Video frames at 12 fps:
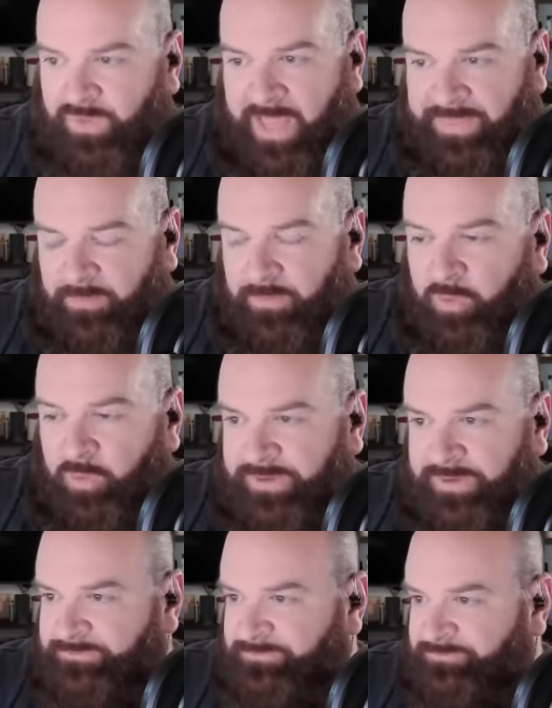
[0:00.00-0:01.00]
at the
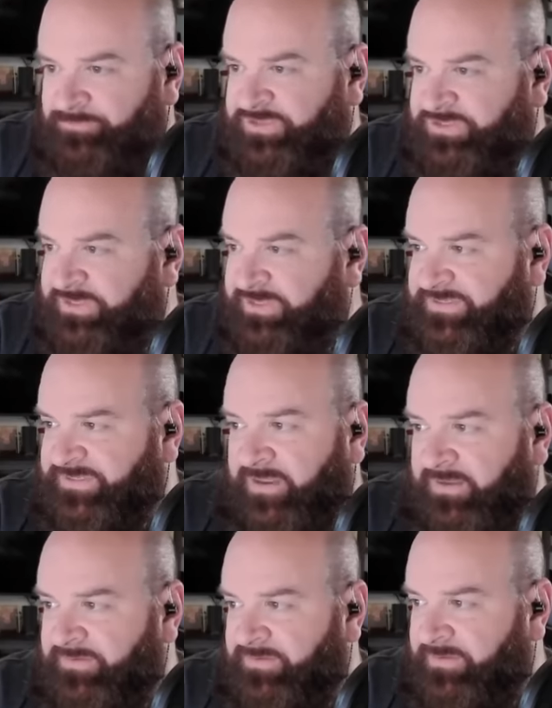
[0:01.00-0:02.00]
moment, she is
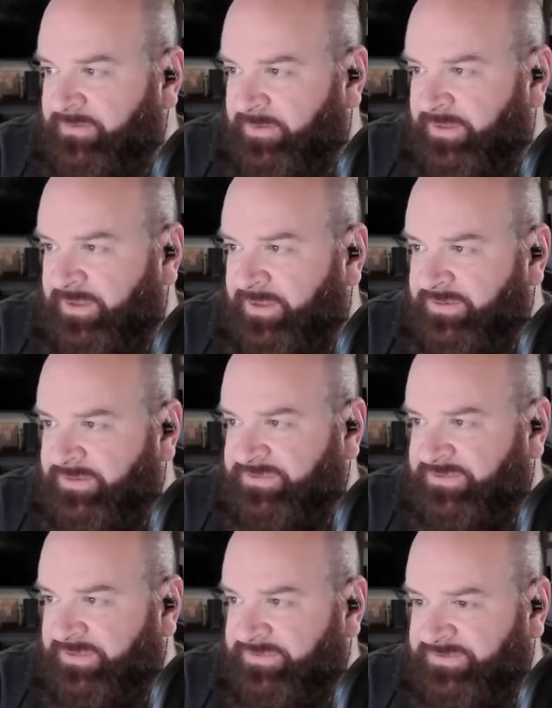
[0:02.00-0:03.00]
second in the league in
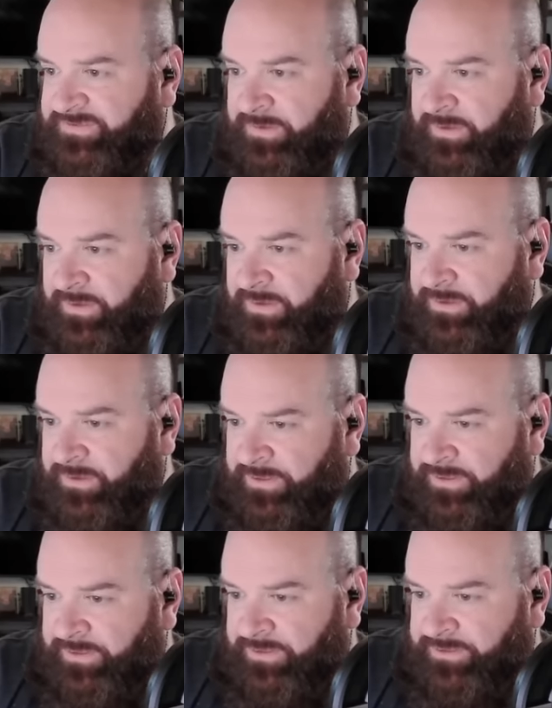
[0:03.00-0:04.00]
assists.
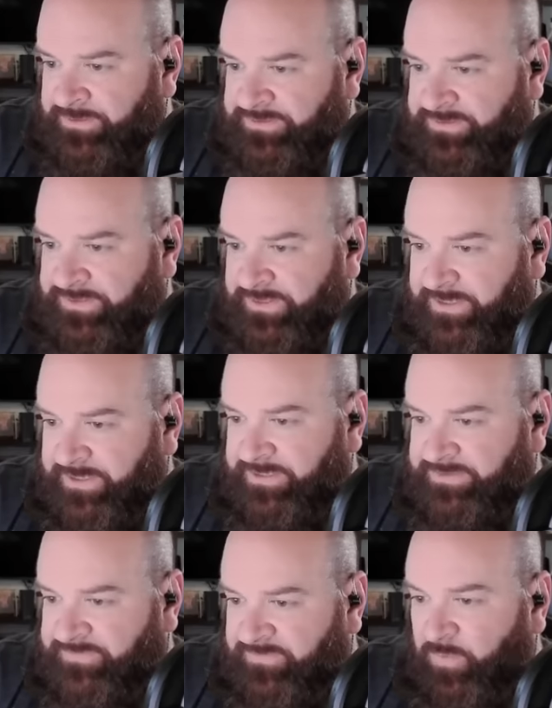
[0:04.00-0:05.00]
She
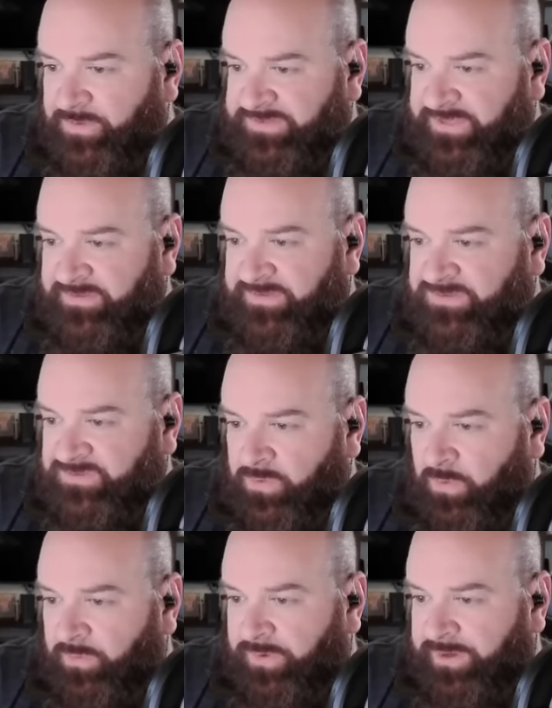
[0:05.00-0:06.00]
is 14th in
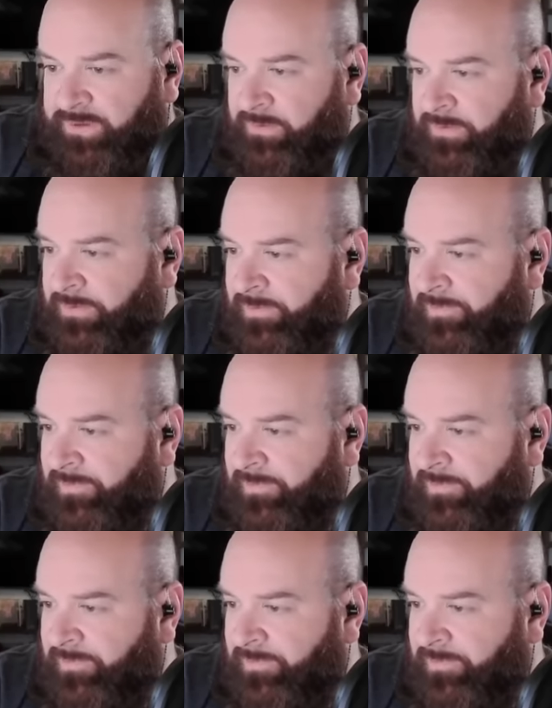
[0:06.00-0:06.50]
scoring.